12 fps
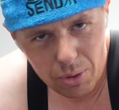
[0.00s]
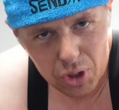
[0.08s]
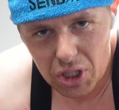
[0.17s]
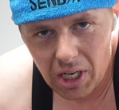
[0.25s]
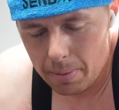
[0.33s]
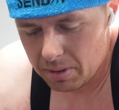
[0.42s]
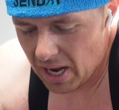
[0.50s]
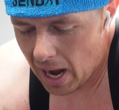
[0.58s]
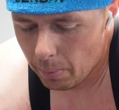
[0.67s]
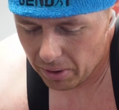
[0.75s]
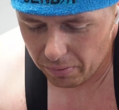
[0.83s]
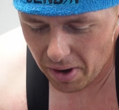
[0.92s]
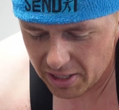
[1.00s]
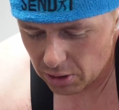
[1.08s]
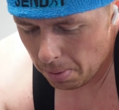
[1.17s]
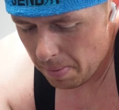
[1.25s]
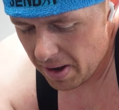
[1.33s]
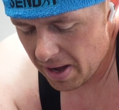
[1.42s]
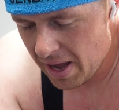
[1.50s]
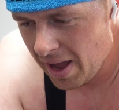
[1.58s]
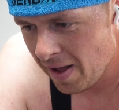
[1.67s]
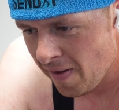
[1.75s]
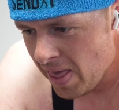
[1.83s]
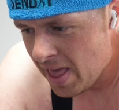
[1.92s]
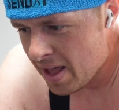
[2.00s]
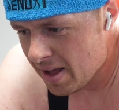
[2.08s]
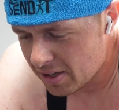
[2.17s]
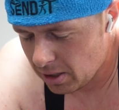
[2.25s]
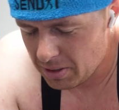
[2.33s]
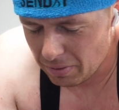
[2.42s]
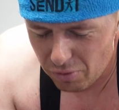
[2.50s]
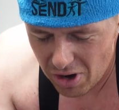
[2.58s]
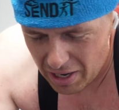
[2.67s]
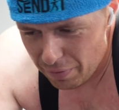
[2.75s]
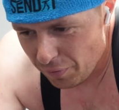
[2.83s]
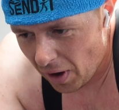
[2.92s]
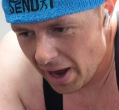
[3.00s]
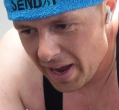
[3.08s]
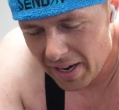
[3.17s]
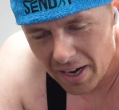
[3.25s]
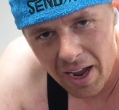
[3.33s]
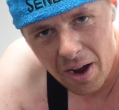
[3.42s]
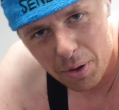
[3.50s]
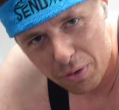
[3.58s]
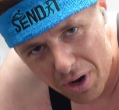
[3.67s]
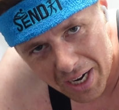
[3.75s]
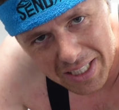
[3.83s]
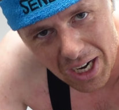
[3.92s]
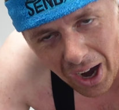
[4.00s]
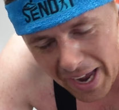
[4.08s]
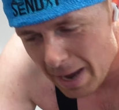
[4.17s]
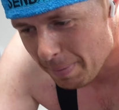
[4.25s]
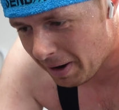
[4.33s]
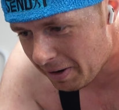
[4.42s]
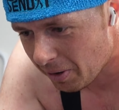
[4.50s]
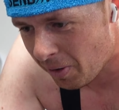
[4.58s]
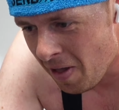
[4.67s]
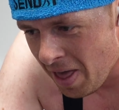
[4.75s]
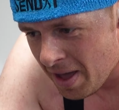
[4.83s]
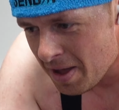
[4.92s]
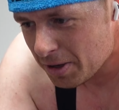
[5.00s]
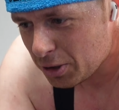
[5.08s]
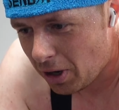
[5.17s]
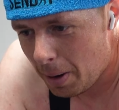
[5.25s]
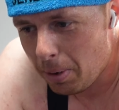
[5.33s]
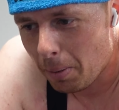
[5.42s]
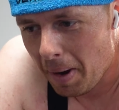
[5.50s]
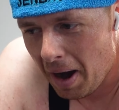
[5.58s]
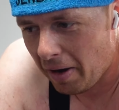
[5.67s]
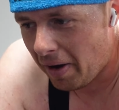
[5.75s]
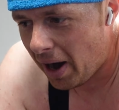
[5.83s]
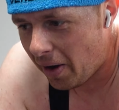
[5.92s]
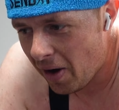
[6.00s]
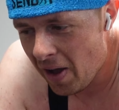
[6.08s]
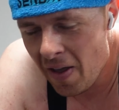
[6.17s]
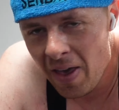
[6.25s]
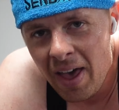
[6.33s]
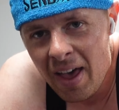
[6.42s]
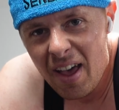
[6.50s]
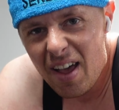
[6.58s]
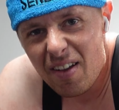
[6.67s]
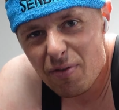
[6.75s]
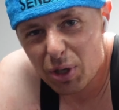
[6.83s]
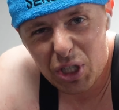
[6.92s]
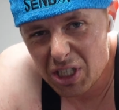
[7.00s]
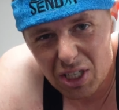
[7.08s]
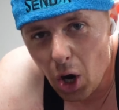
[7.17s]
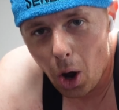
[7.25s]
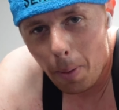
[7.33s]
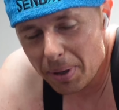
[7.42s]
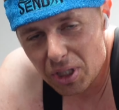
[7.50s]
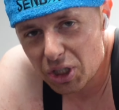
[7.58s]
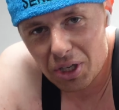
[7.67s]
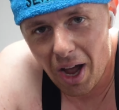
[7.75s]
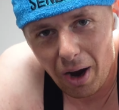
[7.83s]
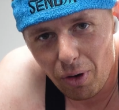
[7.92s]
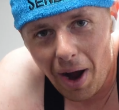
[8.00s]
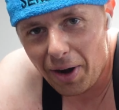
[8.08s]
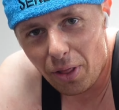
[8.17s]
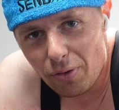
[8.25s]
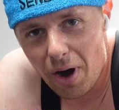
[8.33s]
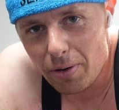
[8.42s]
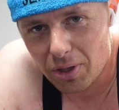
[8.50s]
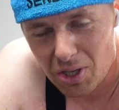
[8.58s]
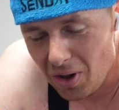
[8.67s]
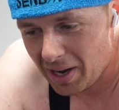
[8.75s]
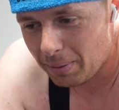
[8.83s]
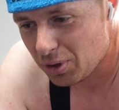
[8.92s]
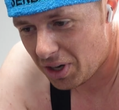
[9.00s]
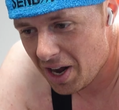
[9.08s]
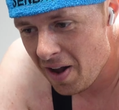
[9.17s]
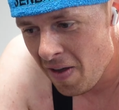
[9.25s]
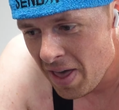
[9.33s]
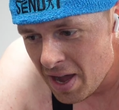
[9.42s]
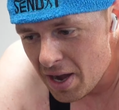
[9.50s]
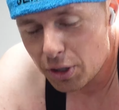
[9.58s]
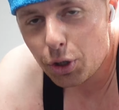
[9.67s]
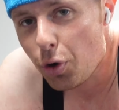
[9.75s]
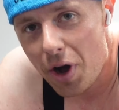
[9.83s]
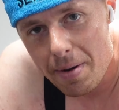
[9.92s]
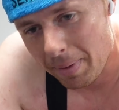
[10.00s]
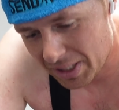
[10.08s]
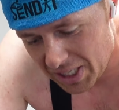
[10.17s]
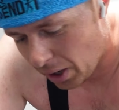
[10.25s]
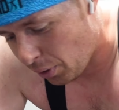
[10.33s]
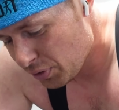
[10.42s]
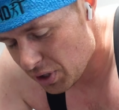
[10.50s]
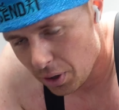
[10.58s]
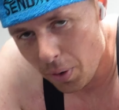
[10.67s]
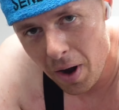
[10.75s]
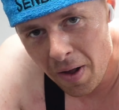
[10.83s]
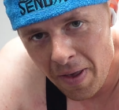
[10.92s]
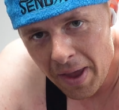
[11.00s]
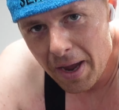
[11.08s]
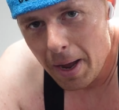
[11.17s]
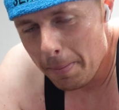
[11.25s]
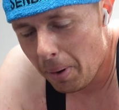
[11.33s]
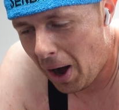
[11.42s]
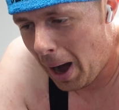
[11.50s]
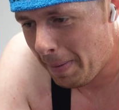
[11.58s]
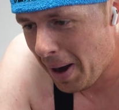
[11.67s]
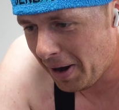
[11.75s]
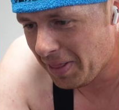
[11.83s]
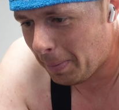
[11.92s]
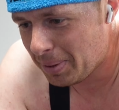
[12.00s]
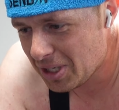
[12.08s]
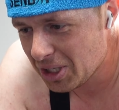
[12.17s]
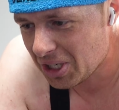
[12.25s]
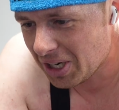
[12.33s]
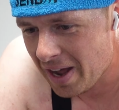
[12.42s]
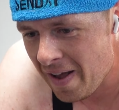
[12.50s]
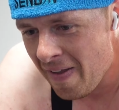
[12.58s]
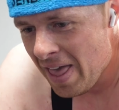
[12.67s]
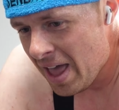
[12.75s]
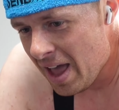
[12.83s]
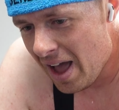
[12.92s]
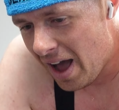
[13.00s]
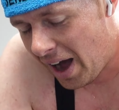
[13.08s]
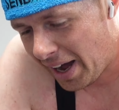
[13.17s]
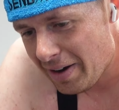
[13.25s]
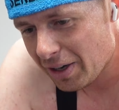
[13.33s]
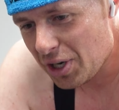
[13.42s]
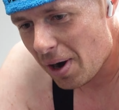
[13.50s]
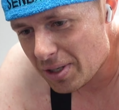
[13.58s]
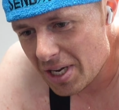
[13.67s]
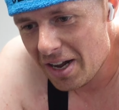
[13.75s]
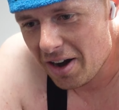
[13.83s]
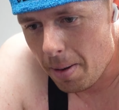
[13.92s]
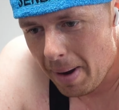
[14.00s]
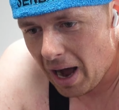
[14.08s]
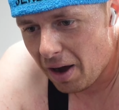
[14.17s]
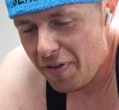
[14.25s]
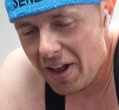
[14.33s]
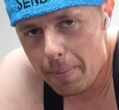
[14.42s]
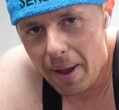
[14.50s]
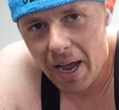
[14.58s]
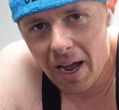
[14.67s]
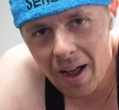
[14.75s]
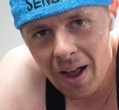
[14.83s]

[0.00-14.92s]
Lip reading: just slips down when I raise it up a bit. So I'm really fighting with a really tight hip angle to try and put power out, which is not a position that I ride on the roads. It's not like I'm trying to train myself to put out in that position. I know I joked earlier about I feel a bit